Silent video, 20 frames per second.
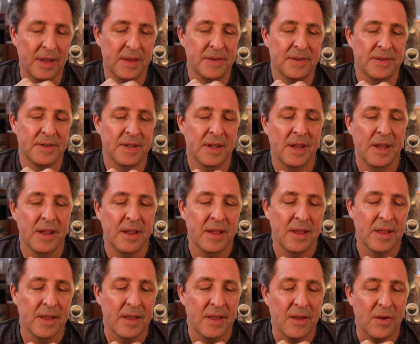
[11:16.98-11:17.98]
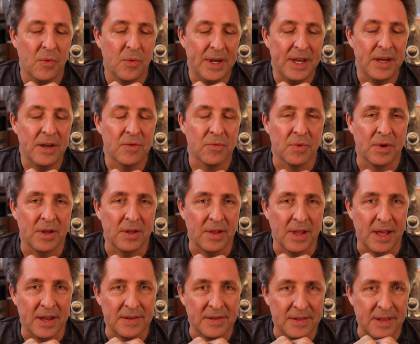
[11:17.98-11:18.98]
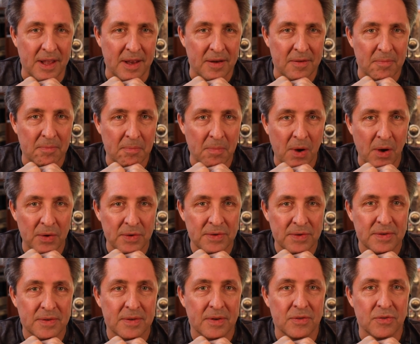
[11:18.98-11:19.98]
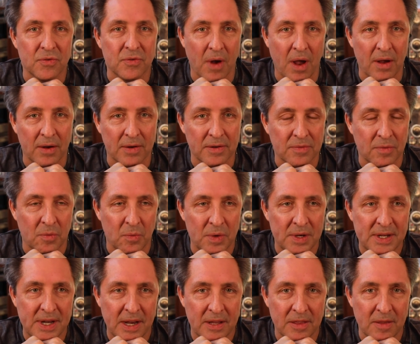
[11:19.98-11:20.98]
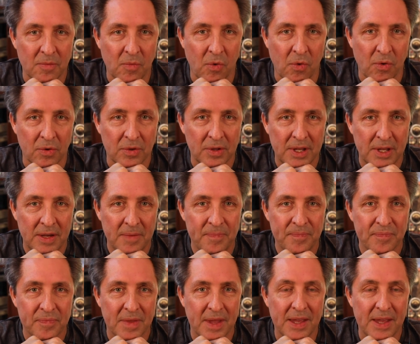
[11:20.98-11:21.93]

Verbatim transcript: is we didn't realize that most drugs, when we take them orally,